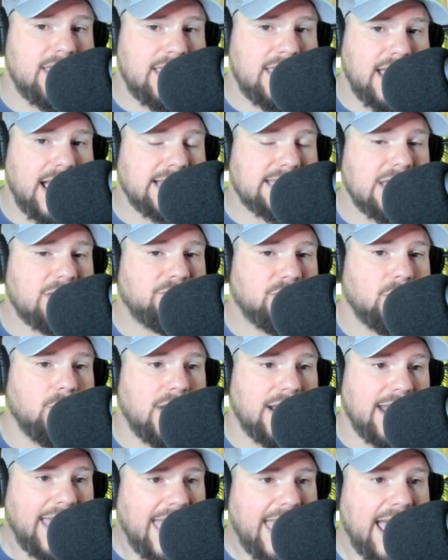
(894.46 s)
I definitely
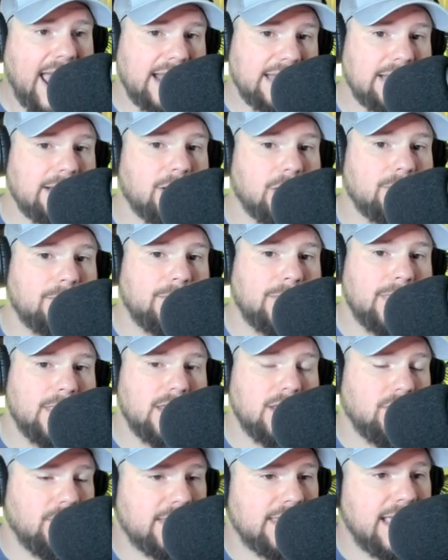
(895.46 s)
want to add here.
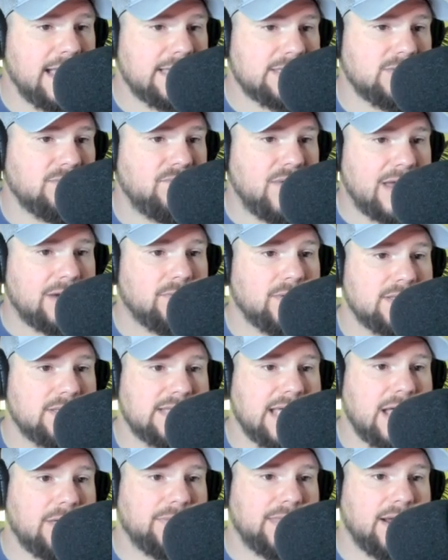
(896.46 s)
looking at some
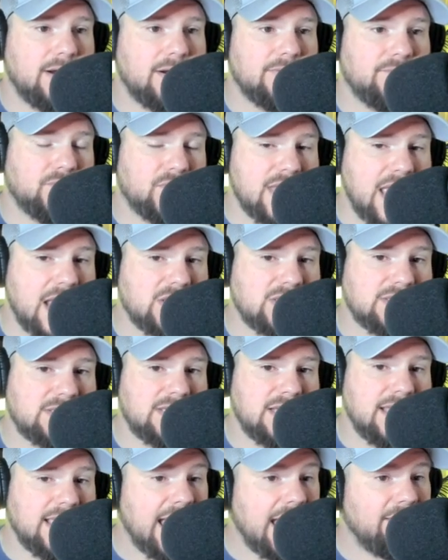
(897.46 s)
veterans out there in free
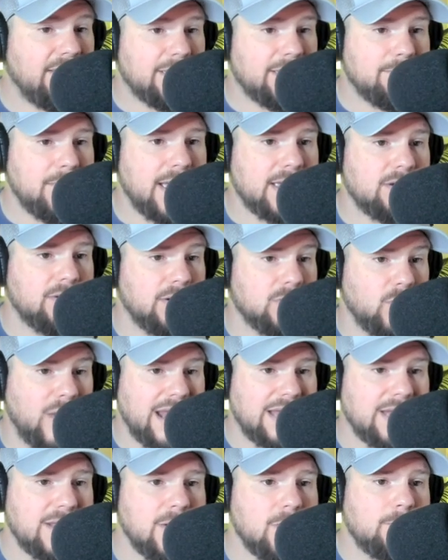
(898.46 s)
agency, a guy like Michael
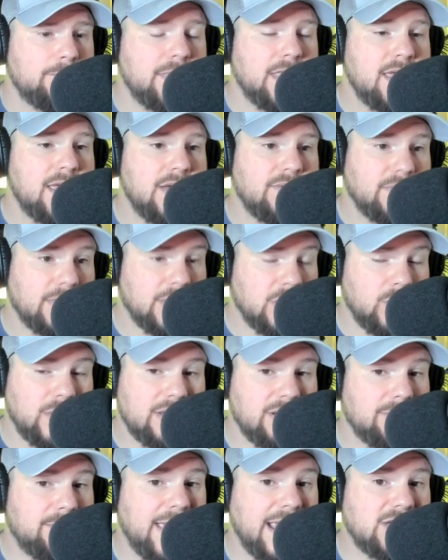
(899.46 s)
Onwenu from the New
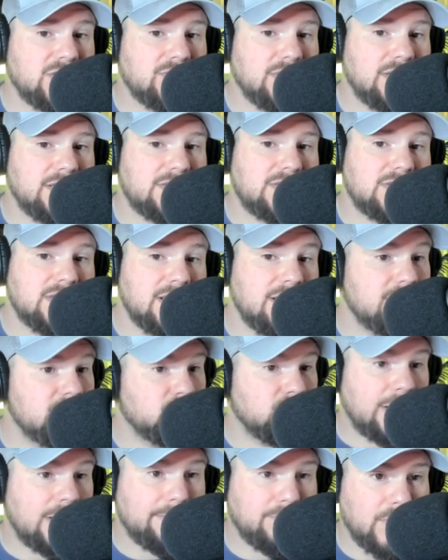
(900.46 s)
England Patriots,
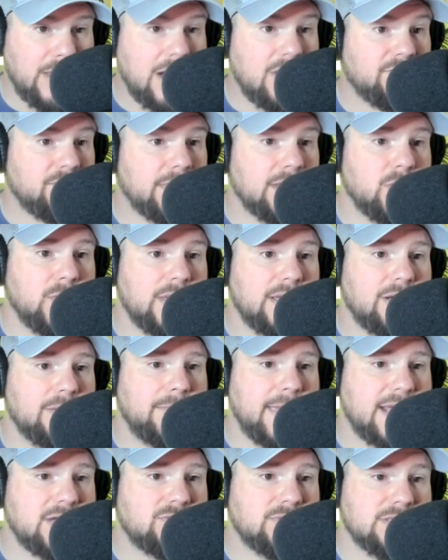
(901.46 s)
Trent Brown from the New England
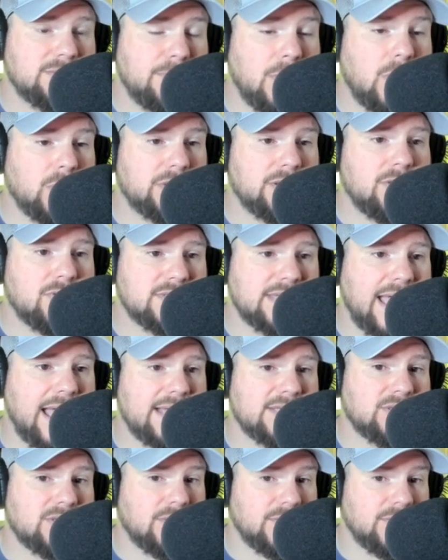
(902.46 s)
Patriots. Both of those guys are